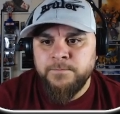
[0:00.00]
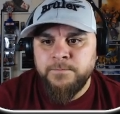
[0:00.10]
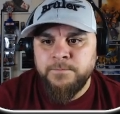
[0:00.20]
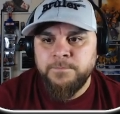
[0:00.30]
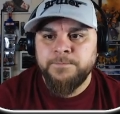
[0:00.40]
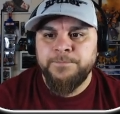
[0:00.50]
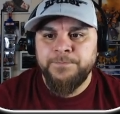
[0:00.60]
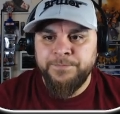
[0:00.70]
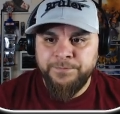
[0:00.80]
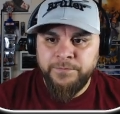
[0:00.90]

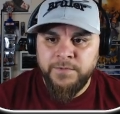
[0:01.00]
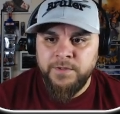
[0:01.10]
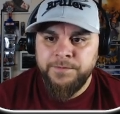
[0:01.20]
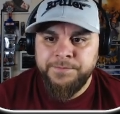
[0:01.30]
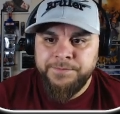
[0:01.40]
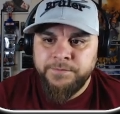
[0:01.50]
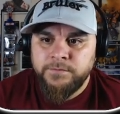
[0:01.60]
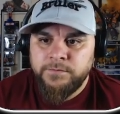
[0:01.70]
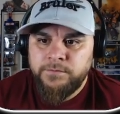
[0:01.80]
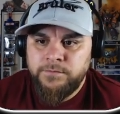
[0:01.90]

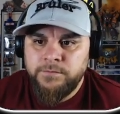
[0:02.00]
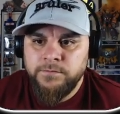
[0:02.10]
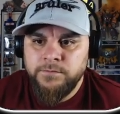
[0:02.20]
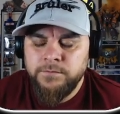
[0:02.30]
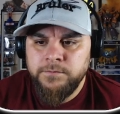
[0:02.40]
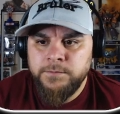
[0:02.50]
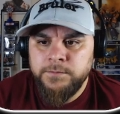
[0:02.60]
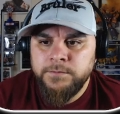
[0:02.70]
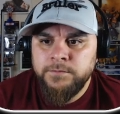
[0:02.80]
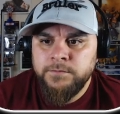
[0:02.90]

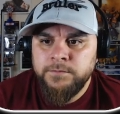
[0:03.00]
(no one is talking)